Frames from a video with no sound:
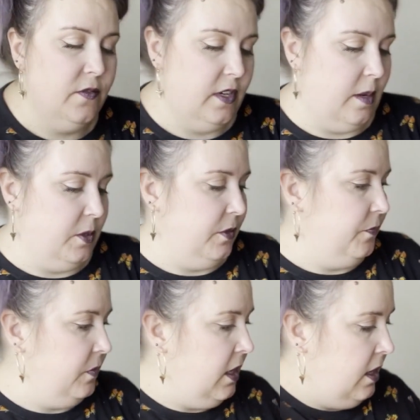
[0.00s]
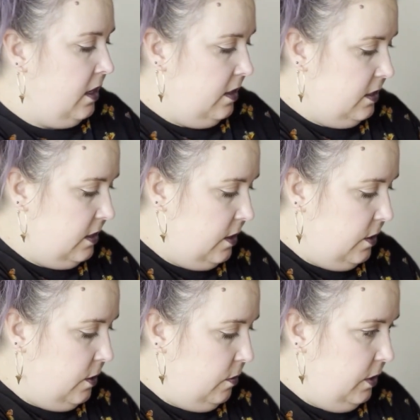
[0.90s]
phenomenal.
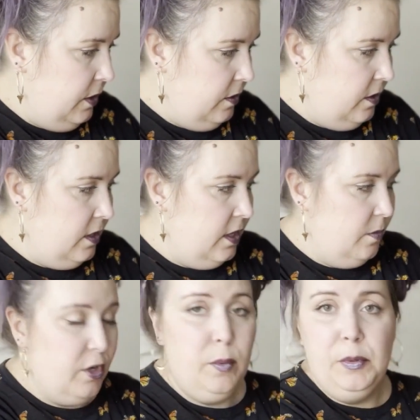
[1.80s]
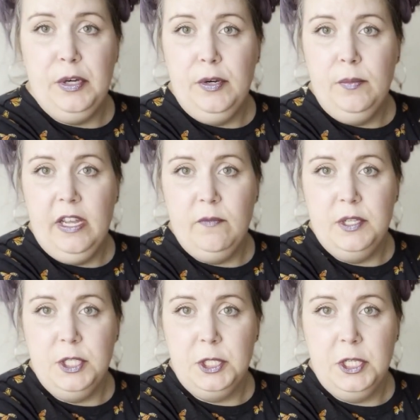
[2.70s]
So purple, we have
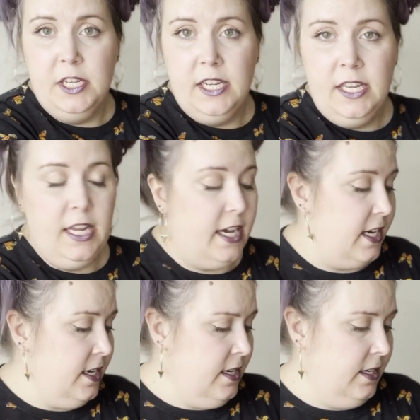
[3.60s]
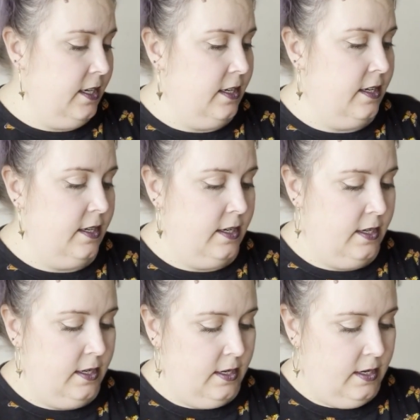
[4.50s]
magician and attic.
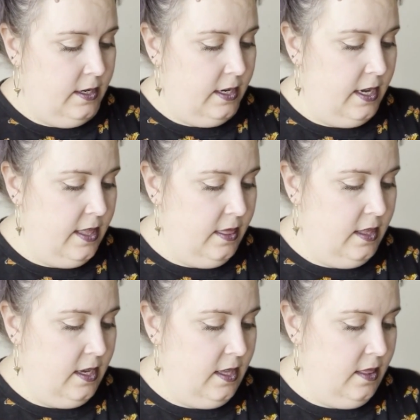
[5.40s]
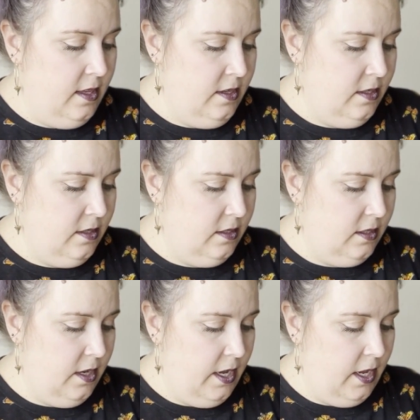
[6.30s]
And then this looks
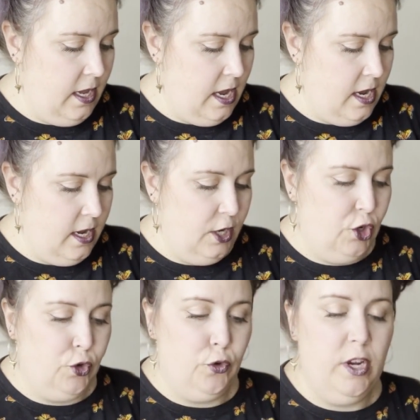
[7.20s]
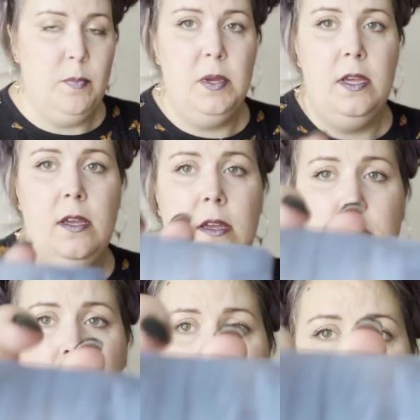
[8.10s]
like a
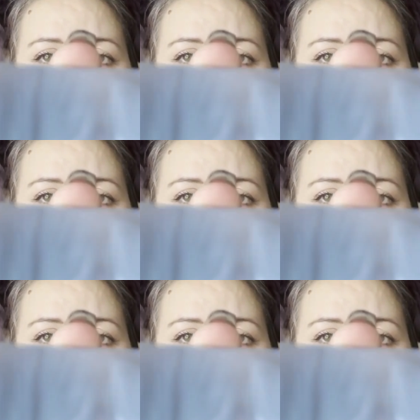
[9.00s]
creepy,